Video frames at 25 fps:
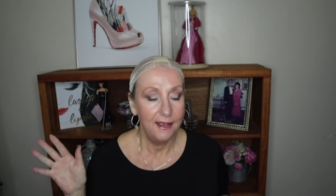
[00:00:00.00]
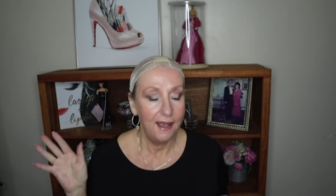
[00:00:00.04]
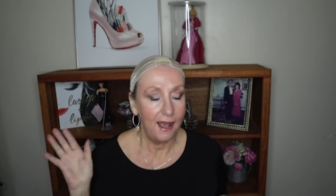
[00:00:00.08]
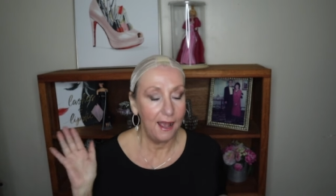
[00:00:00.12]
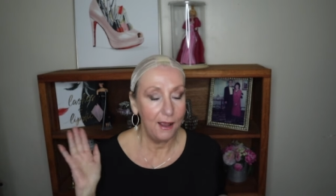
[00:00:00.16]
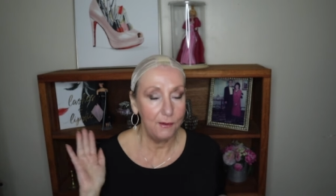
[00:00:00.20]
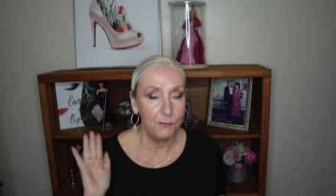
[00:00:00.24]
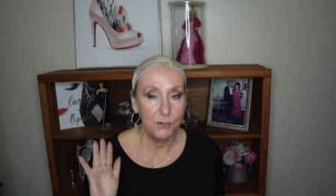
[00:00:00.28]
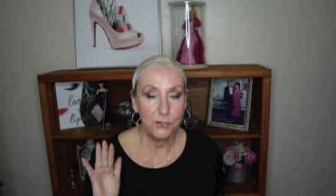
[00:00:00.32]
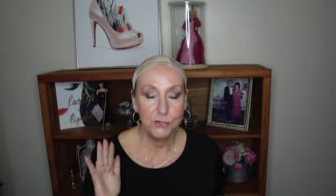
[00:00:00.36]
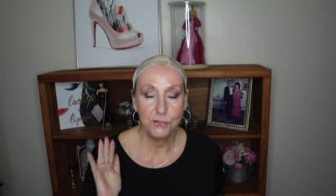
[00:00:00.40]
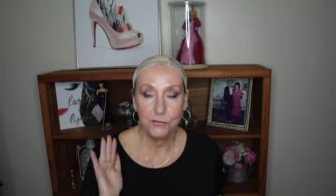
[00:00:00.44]

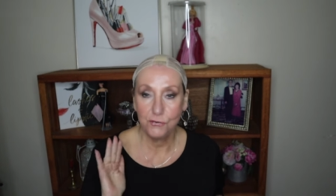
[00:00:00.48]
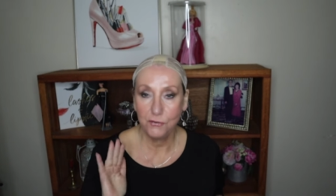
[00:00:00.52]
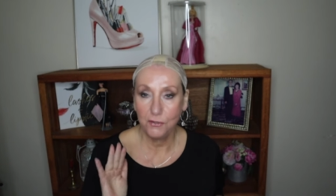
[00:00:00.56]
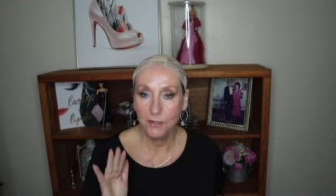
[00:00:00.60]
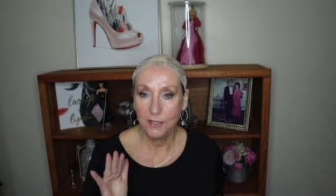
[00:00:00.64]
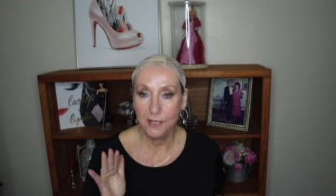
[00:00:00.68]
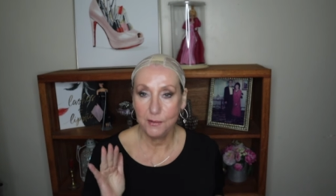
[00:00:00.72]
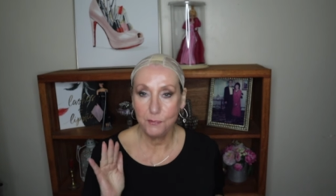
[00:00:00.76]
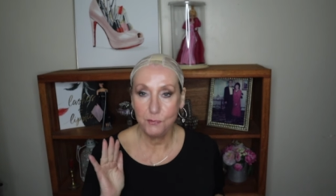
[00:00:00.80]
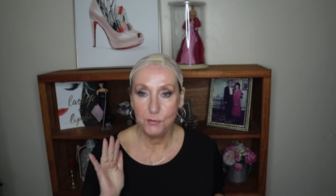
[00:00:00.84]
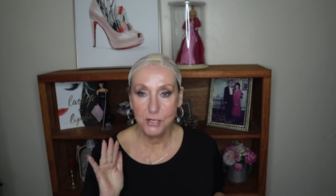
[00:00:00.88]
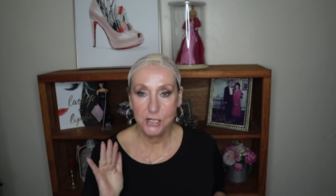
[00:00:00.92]
I would
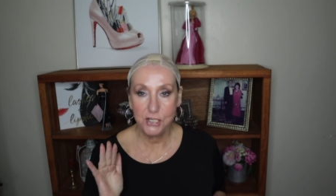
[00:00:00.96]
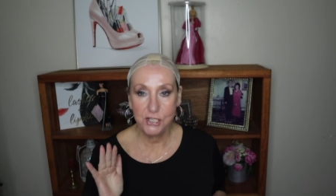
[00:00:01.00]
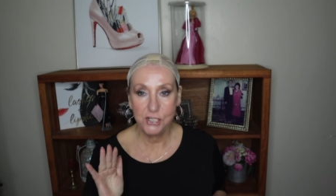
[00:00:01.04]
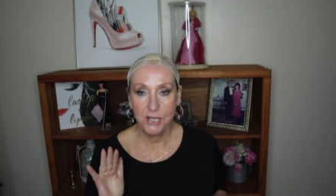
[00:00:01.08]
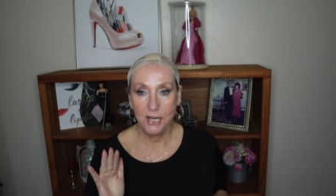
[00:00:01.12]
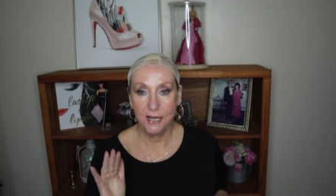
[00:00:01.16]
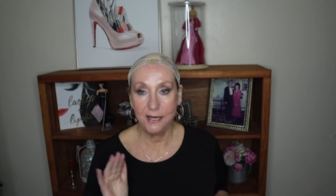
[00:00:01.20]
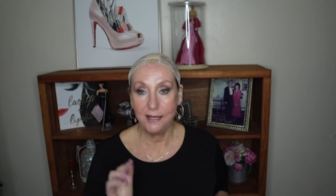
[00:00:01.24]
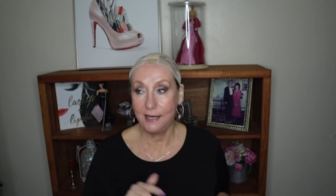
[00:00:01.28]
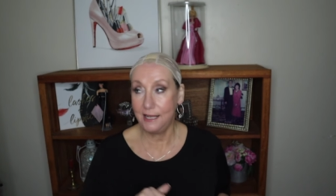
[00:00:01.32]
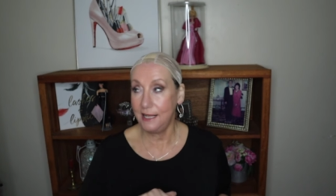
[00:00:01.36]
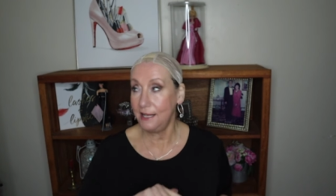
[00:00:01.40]
truly
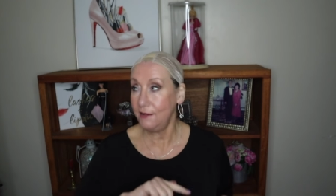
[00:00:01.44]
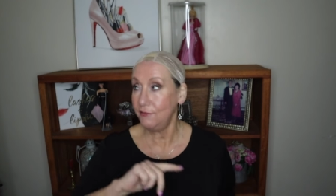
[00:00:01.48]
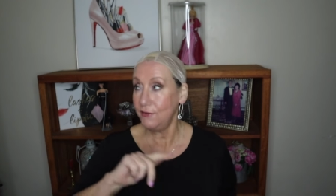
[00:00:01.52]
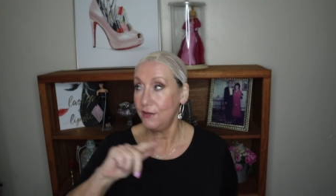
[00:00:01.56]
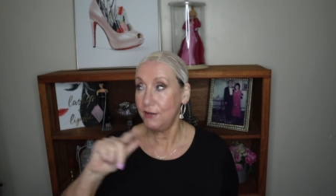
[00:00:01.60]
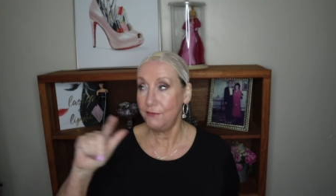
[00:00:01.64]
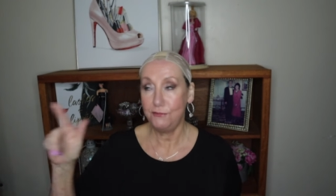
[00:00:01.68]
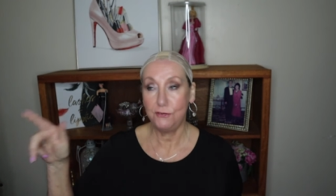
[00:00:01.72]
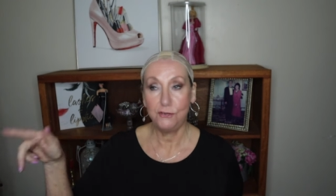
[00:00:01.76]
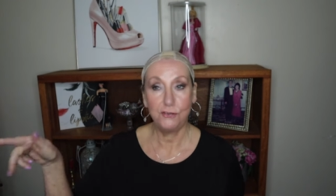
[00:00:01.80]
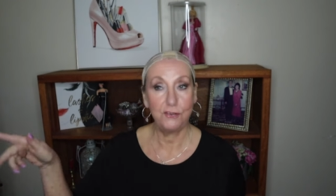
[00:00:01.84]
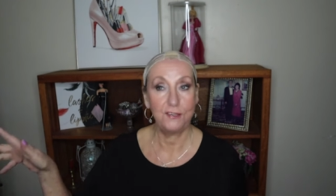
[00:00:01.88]
appreciate,
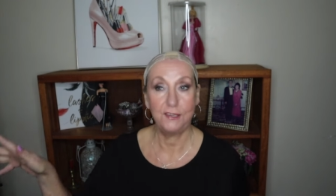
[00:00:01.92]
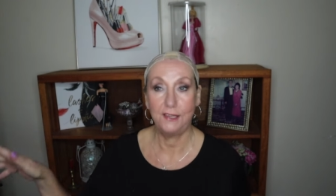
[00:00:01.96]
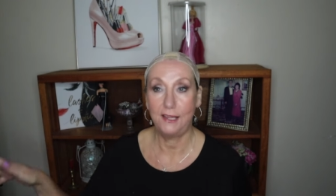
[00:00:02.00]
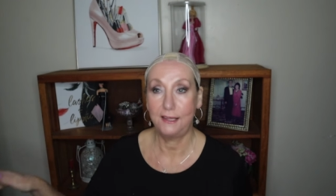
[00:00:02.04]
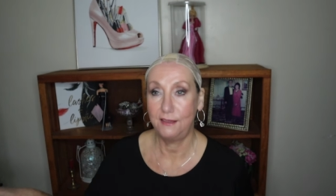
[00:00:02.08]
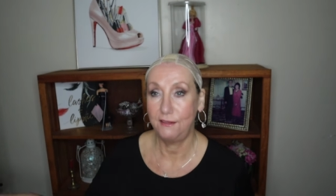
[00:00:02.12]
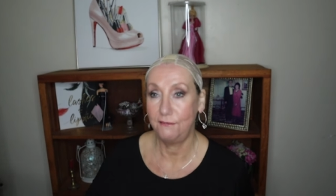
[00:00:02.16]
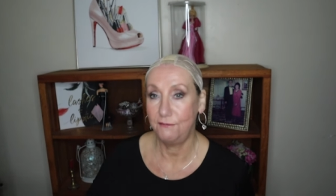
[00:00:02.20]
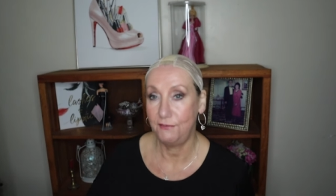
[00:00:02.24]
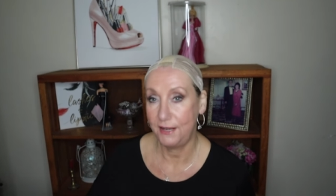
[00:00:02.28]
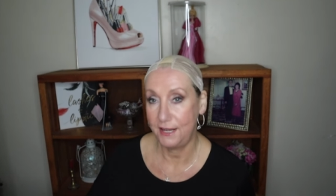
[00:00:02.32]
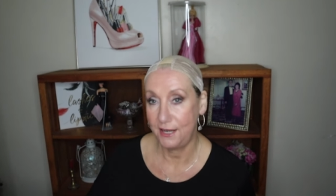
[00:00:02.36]
even if you just
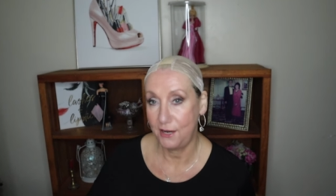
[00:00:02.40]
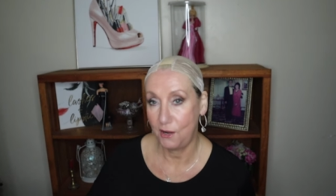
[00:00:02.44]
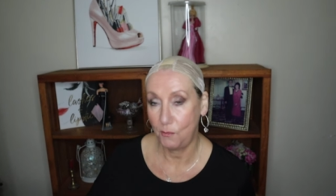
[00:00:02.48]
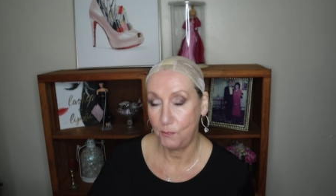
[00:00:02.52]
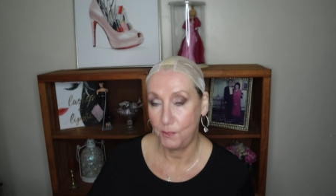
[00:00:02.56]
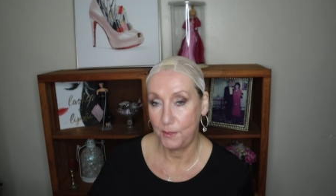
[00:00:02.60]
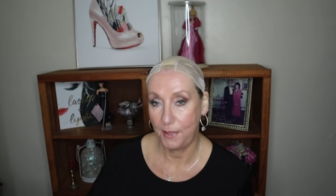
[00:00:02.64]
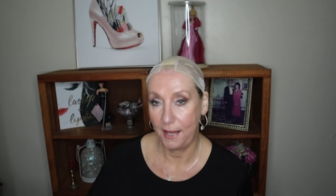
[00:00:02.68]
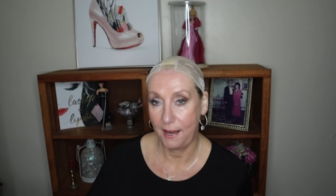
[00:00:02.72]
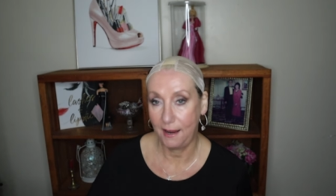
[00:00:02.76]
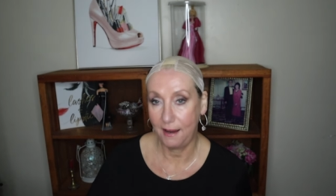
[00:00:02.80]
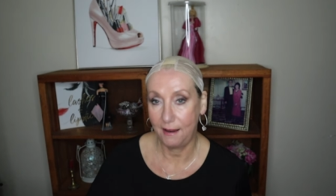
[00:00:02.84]
let the video
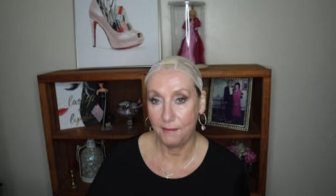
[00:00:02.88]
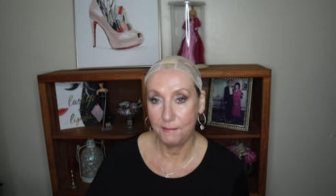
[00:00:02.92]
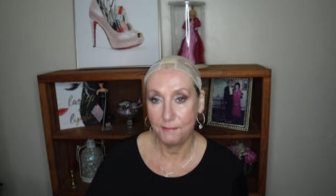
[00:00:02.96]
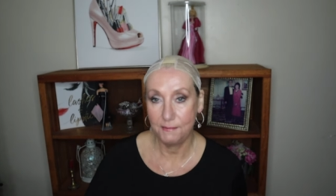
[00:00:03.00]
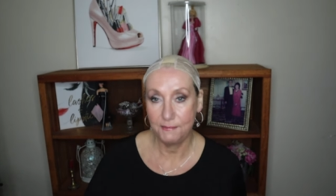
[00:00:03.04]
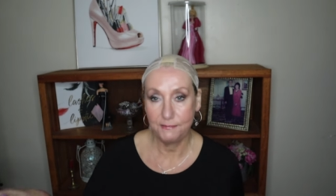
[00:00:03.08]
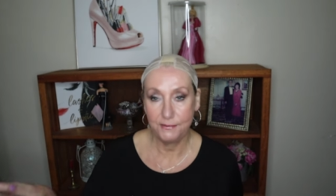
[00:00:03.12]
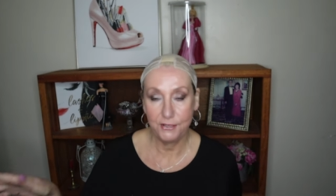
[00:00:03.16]
play,